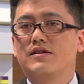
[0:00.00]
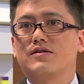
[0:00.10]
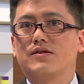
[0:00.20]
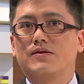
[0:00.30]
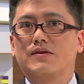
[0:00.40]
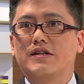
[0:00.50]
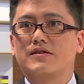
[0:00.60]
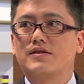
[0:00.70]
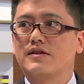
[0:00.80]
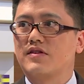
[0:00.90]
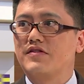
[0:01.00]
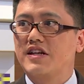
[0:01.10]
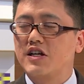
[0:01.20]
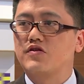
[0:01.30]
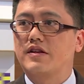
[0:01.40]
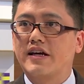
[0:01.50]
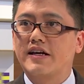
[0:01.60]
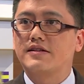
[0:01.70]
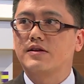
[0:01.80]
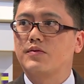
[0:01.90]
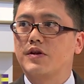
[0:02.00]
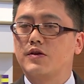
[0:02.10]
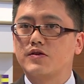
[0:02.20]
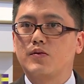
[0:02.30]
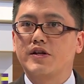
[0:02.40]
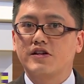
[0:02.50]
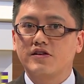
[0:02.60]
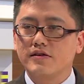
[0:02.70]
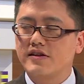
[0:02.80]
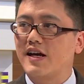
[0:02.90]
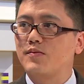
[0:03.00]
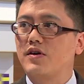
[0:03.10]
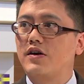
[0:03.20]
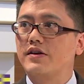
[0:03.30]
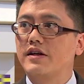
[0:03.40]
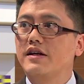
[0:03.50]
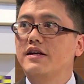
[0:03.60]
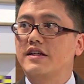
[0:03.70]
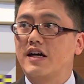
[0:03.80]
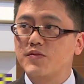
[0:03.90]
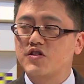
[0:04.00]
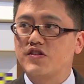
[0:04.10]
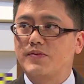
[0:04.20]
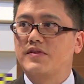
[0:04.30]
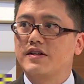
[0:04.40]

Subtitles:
So it's very natural that we'd also want to tap on the upstream.